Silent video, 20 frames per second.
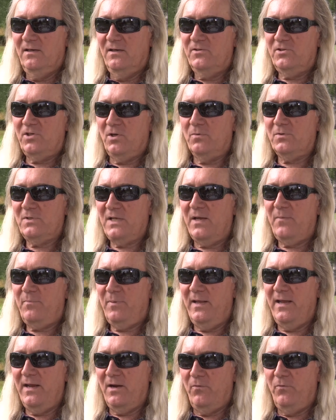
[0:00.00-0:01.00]
So it was like
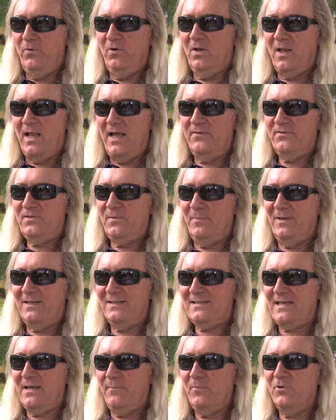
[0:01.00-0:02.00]
playing a real life,
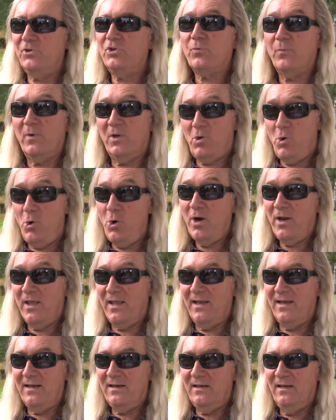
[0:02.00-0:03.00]
but you're
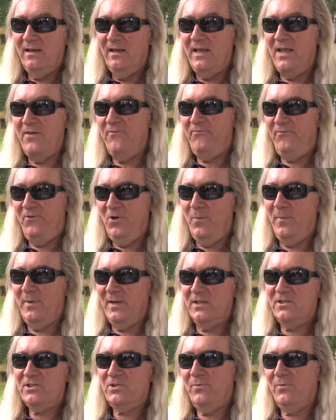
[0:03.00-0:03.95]
recording it and filming it,